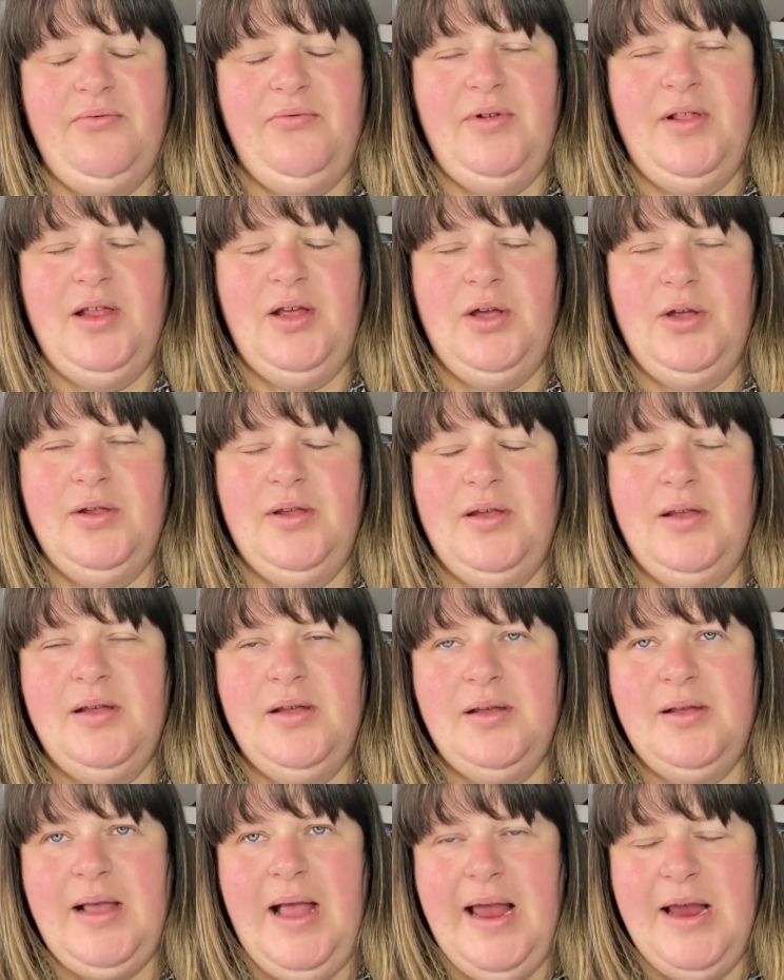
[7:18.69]
really good
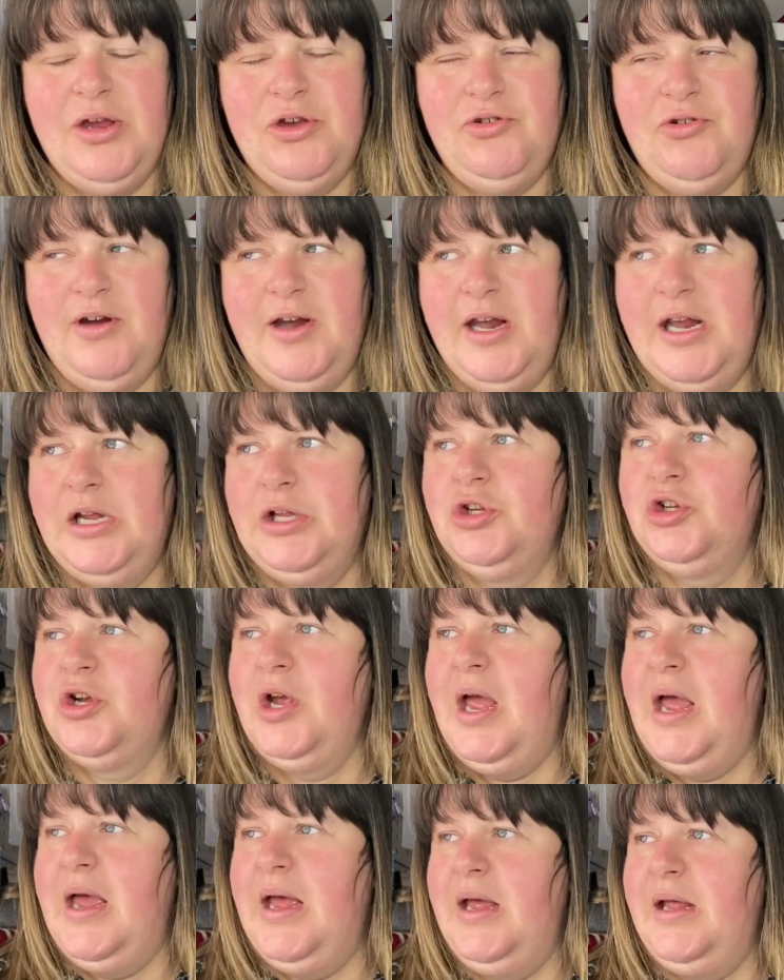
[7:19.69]
size range,
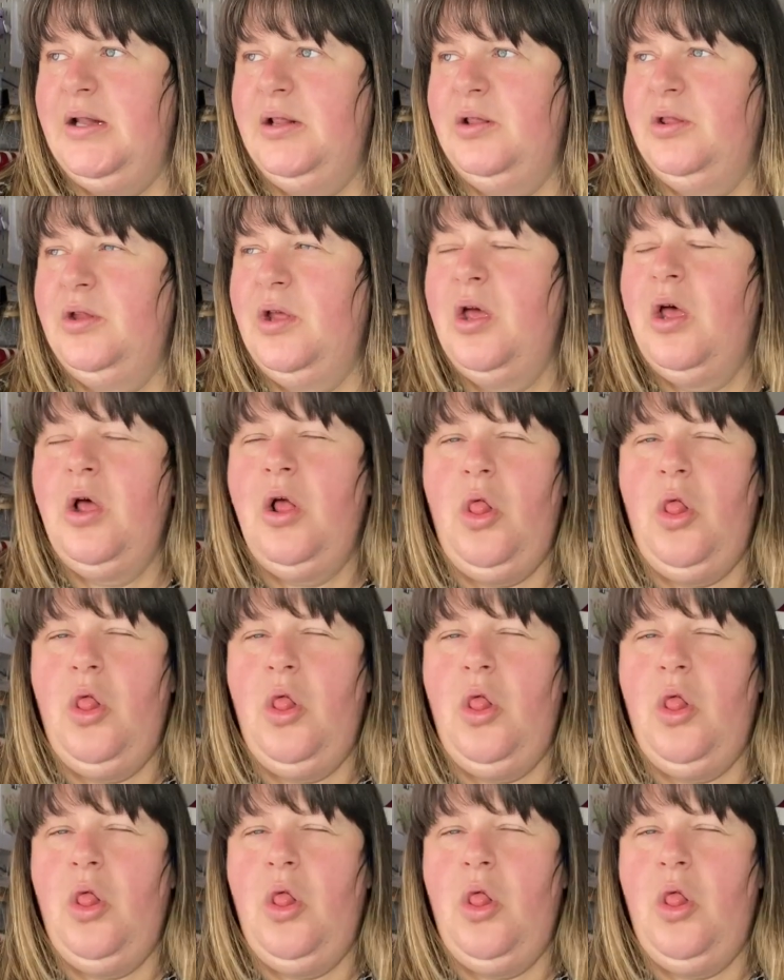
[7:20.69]
and